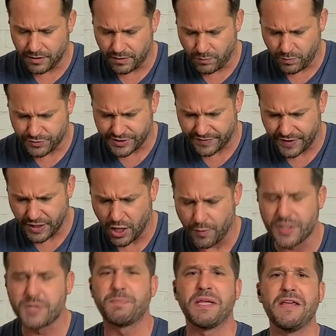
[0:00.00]
what was it, the
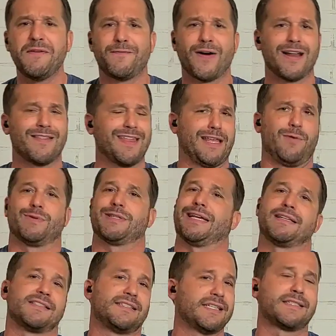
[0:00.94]
OSP fight, I think he was
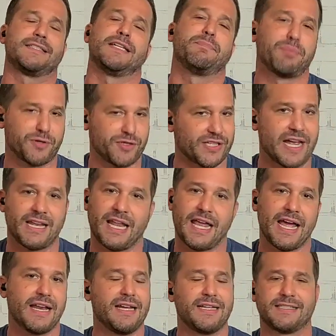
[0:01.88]
like 60%
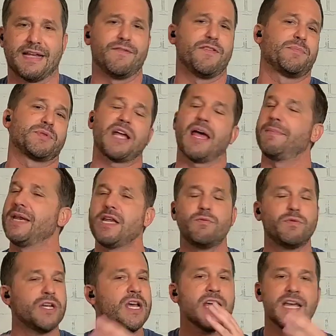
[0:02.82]
landing, 70%. I
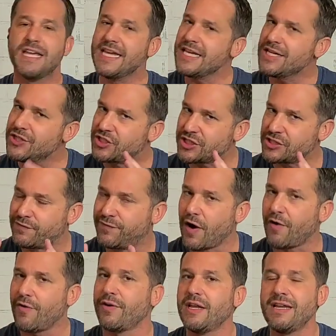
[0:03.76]
mean, he is just
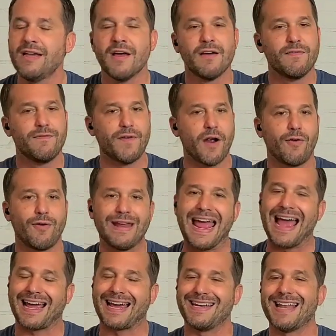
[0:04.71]
very, very
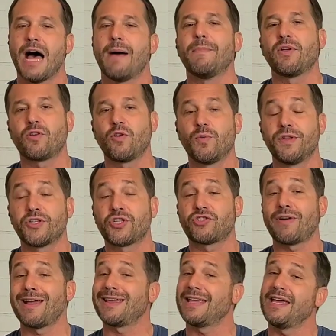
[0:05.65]
economical with his
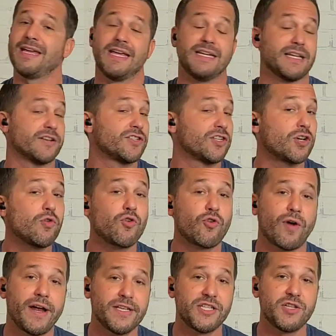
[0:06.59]
striking. He doesn't go
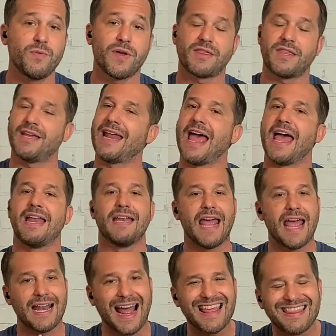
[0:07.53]
crazy with it,
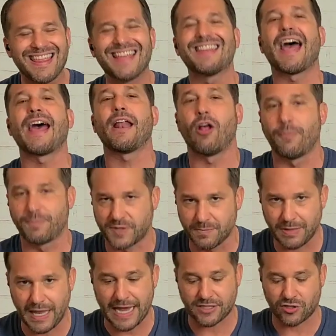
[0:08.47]
and I think that helps
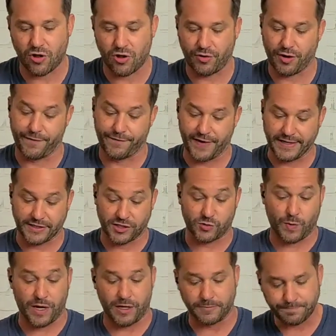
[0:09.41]
him last longer in fights as
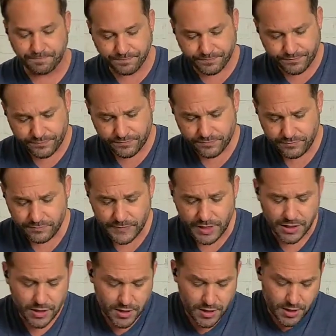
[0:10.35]
well.
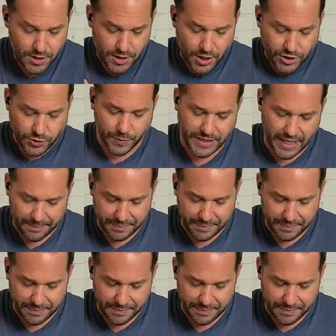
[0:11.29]
So with